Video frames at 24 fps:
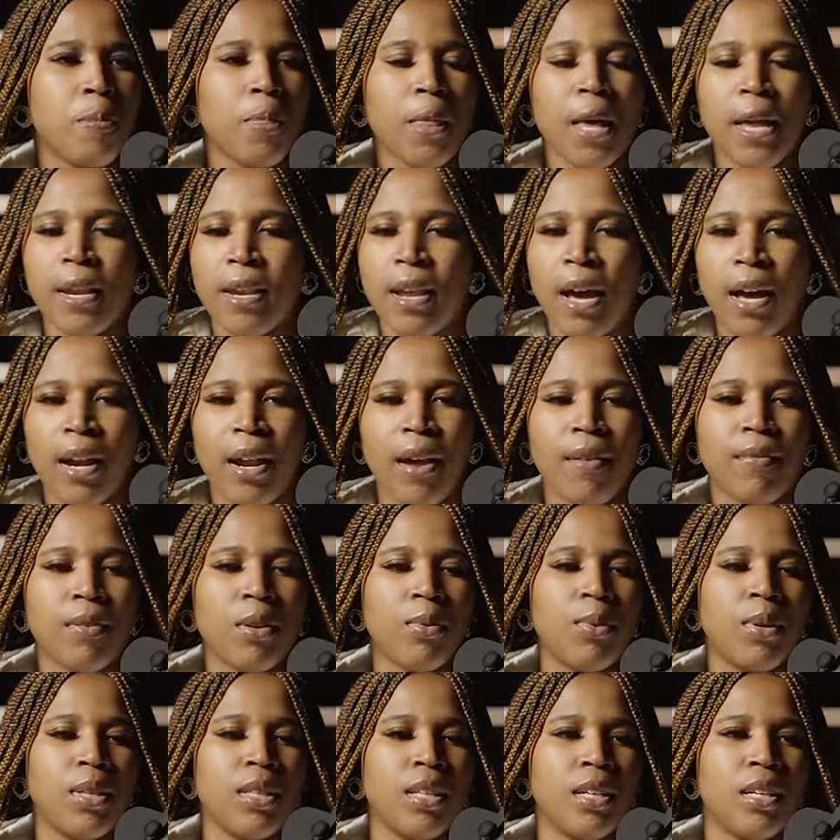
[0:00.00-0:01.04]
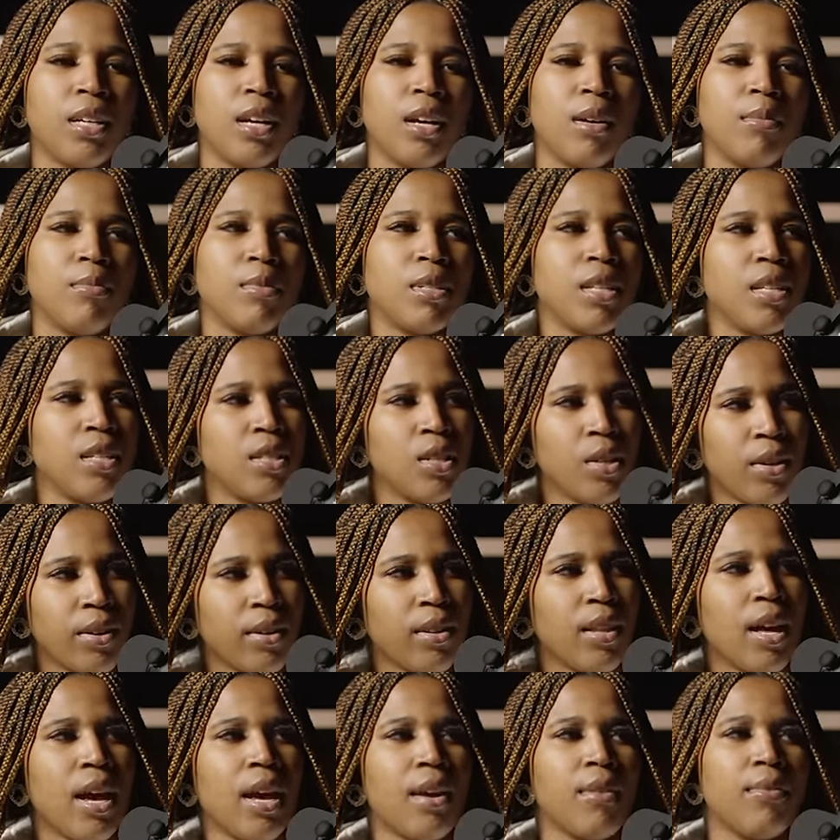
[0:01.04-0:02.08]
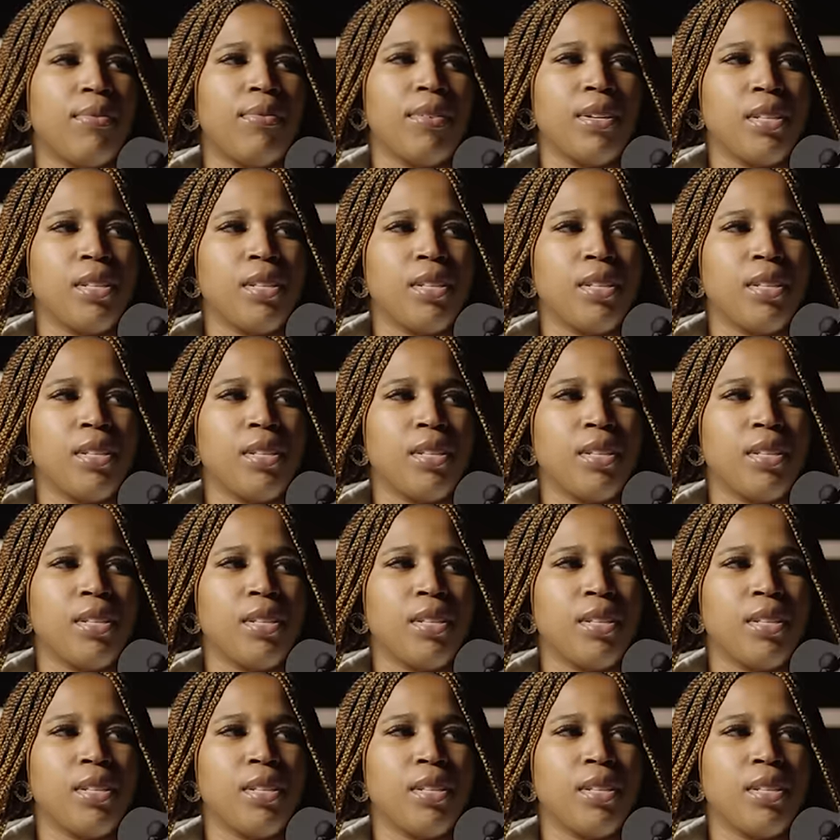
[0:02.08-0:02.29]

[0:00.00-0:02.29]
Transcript: And not everyone that comes into your life,